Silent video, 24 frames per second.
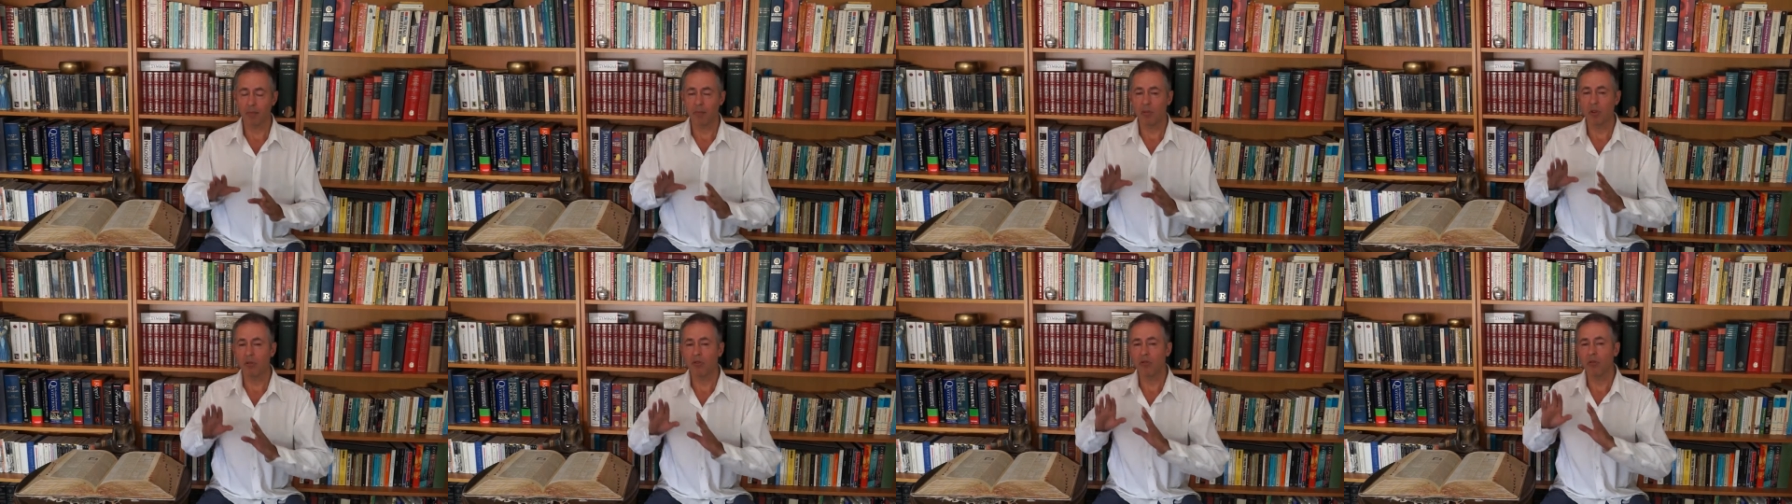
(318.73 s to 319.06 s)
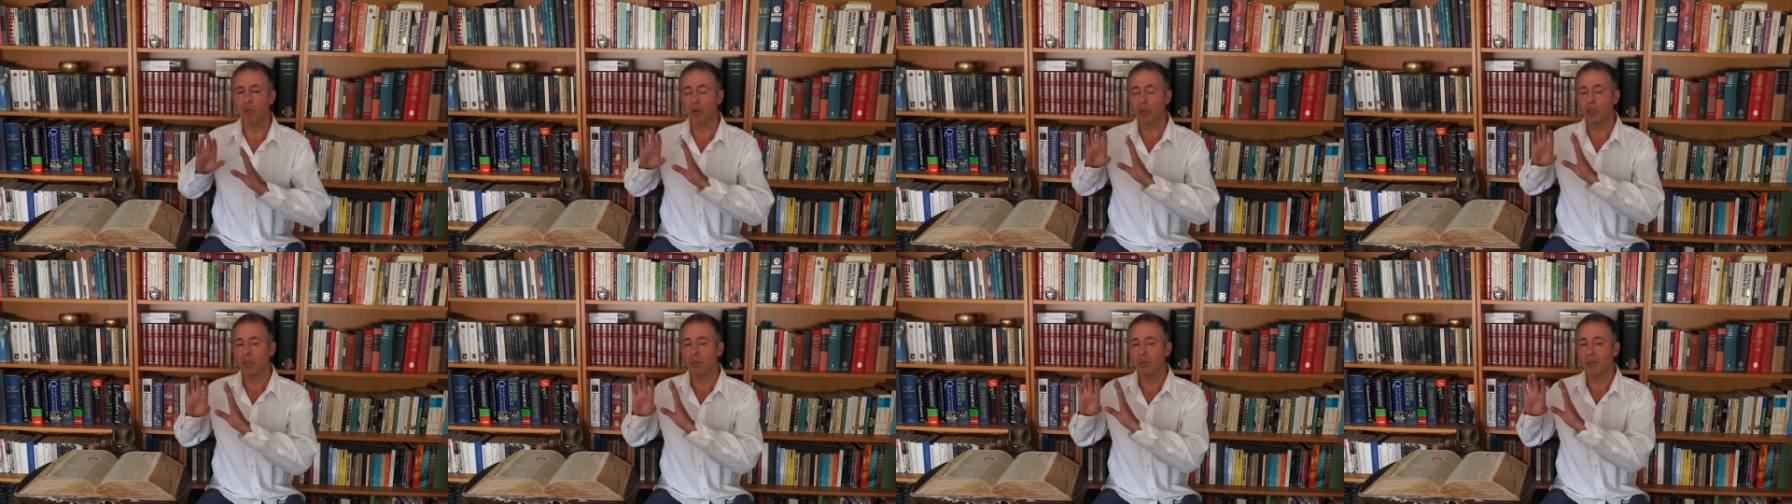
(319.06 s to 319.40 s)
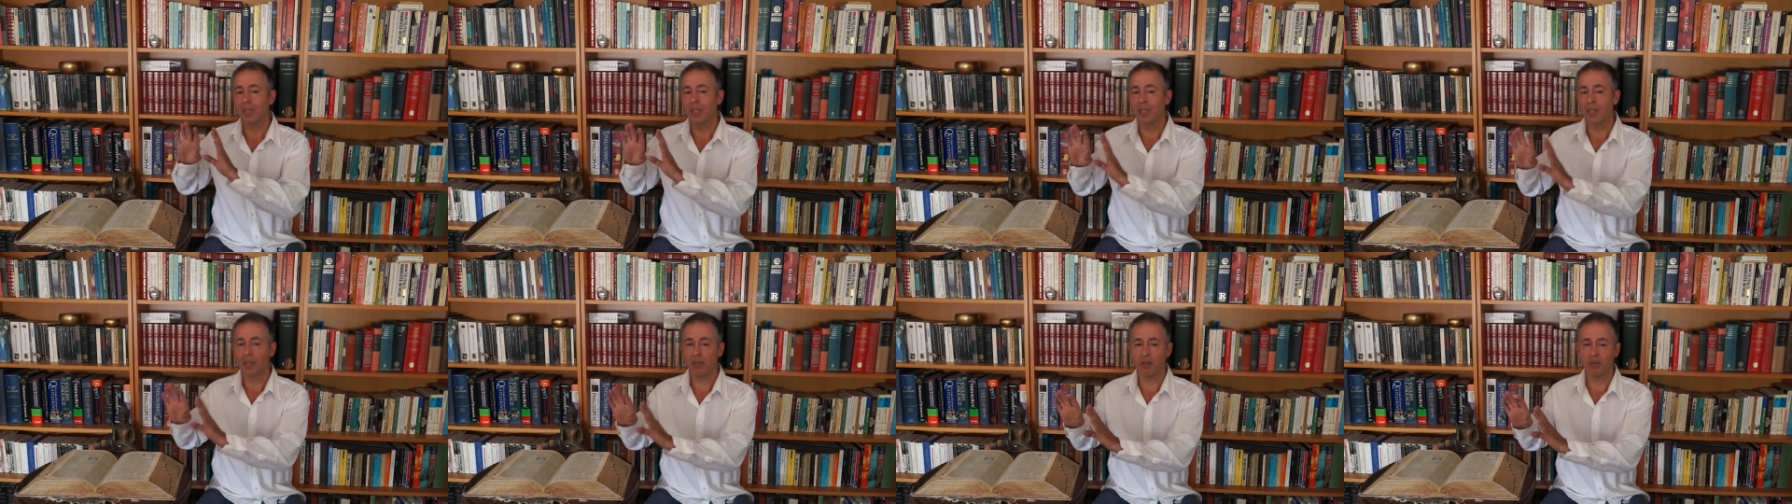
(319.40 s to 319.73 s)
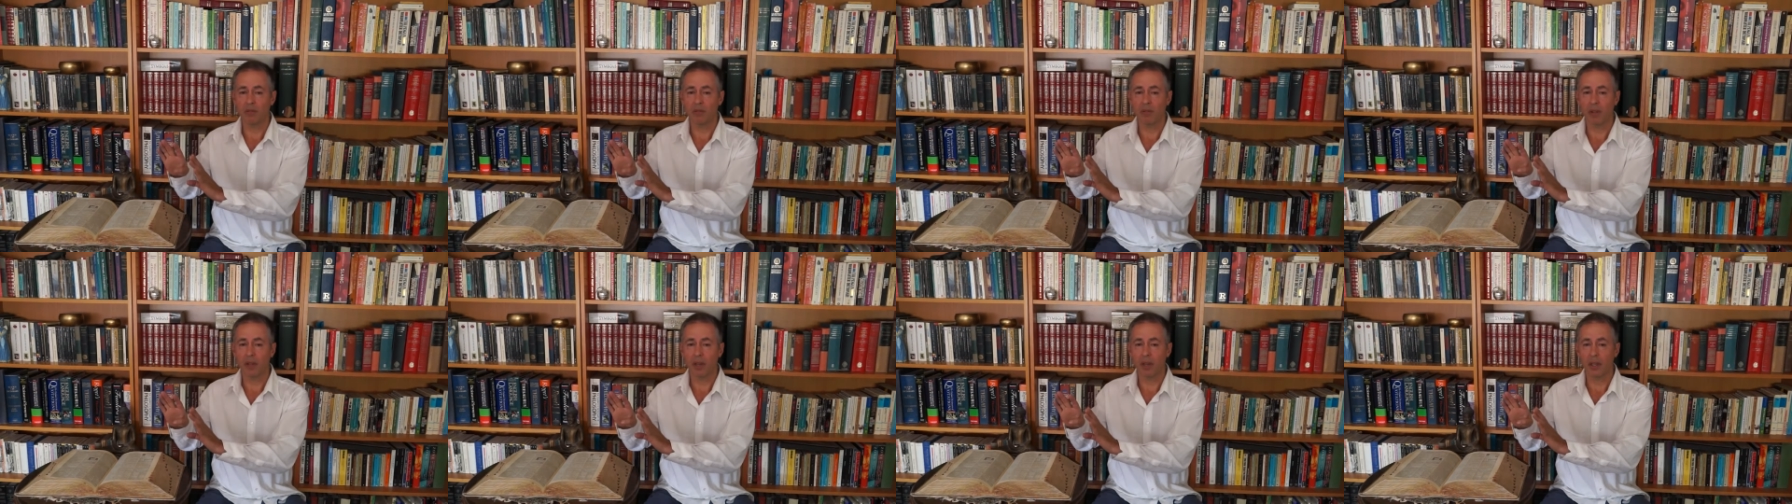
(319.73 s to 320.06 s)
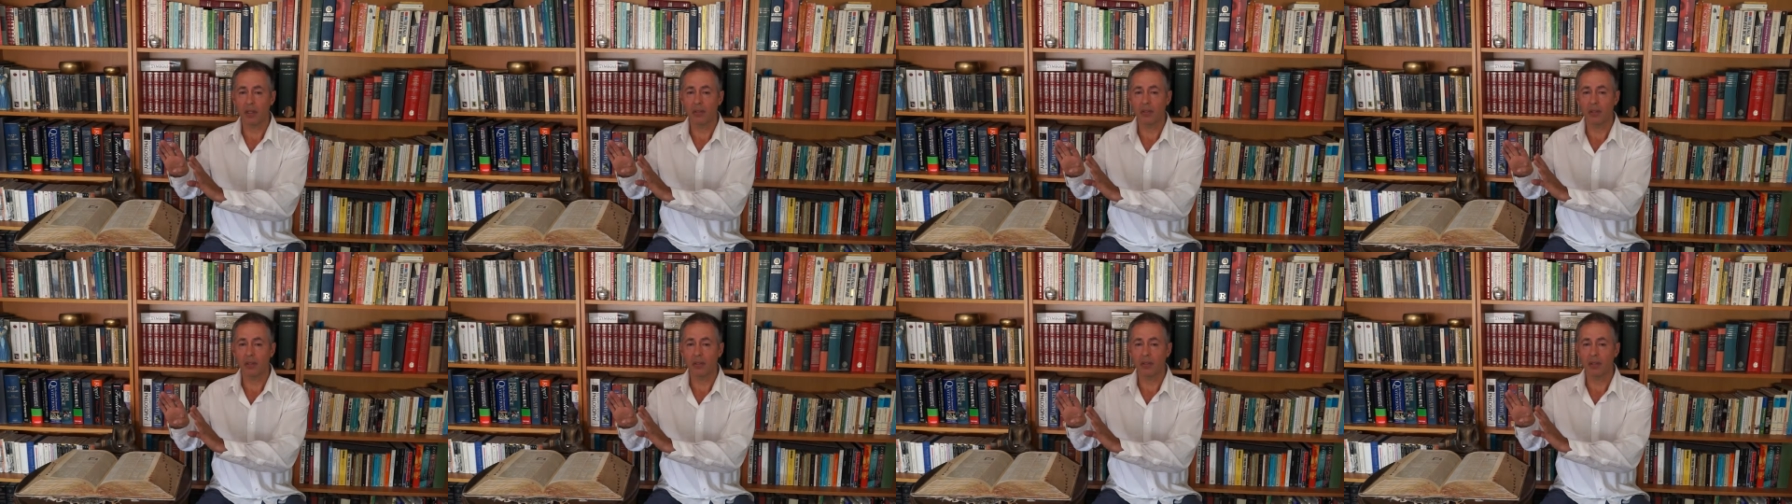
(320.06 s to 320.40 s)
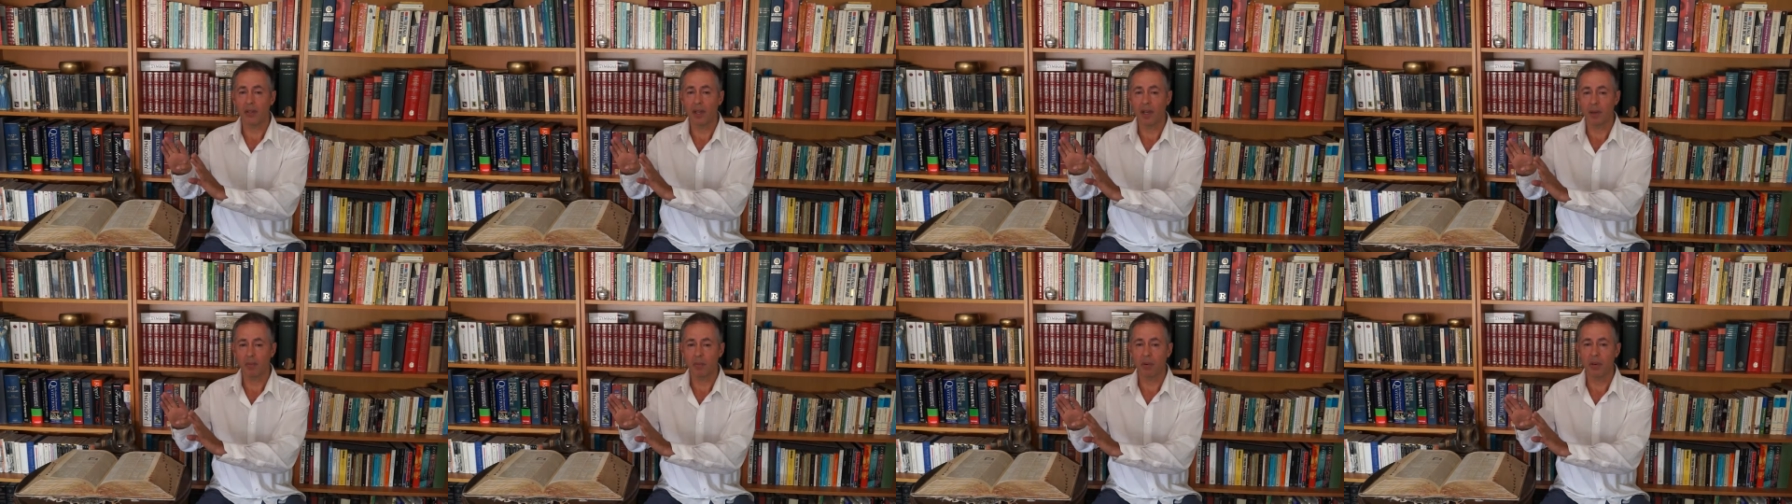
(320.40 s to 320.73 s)
were forcibly confined to
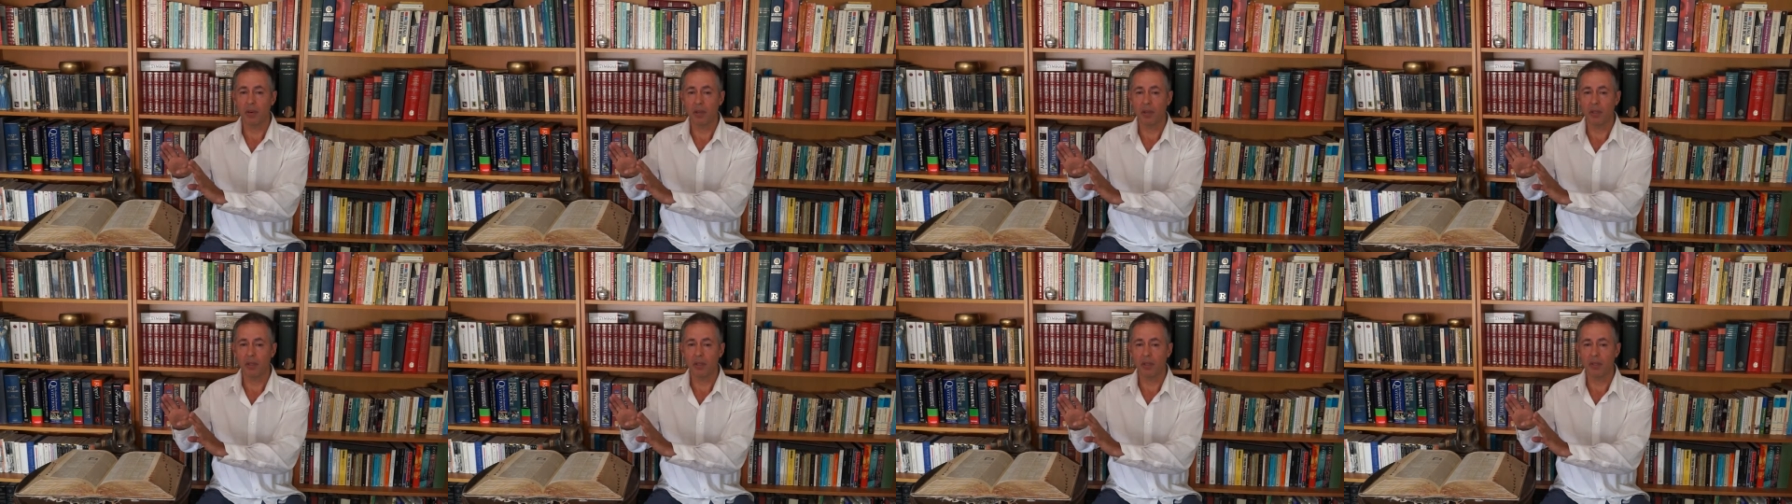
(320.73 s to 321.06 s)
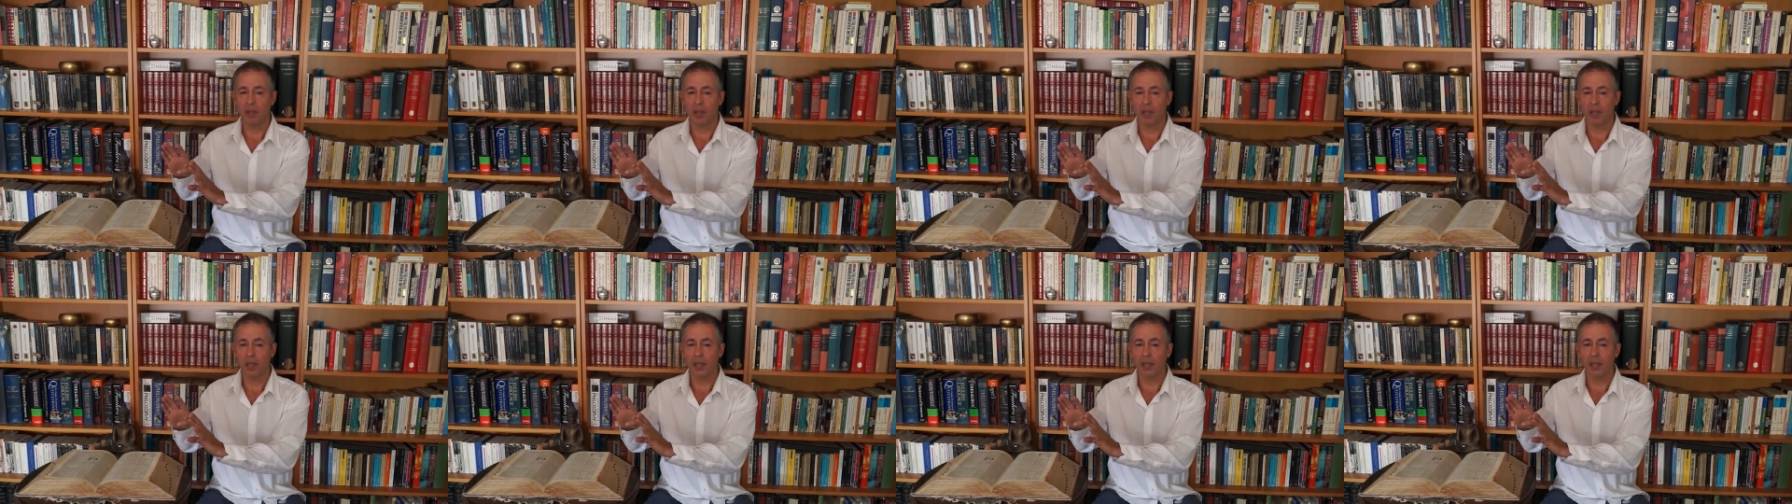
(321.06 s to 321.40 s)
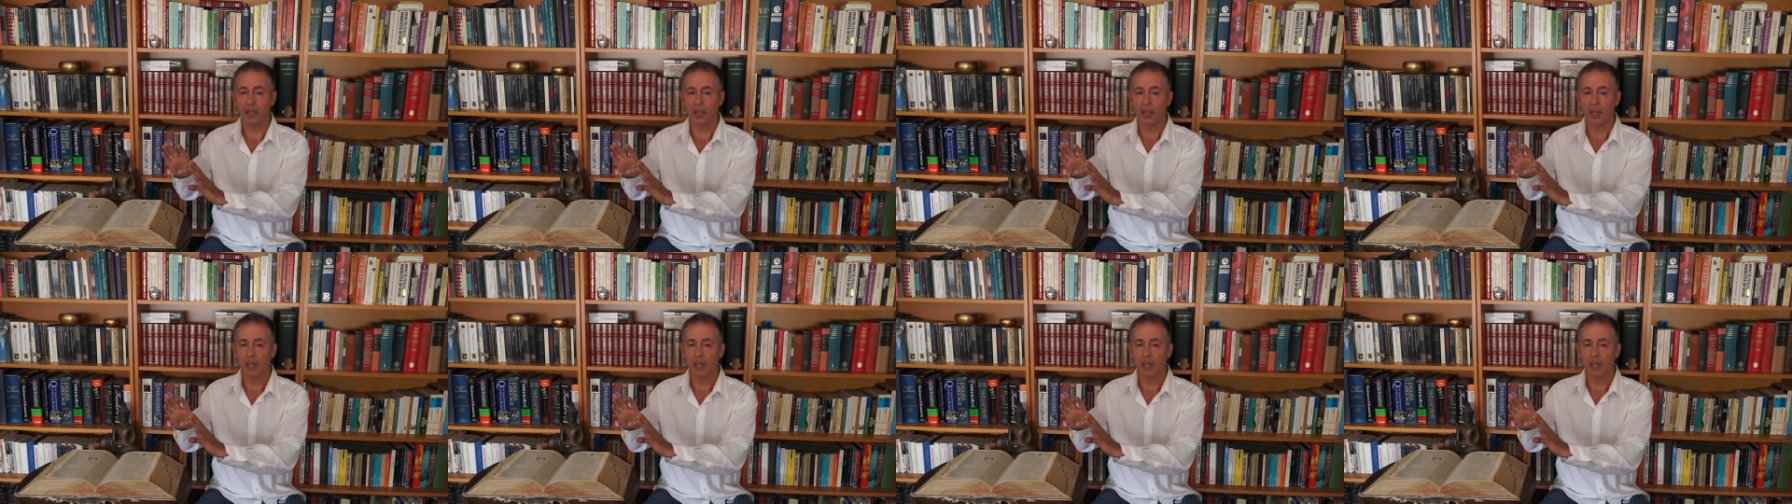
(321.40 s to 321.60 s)
that part of the city.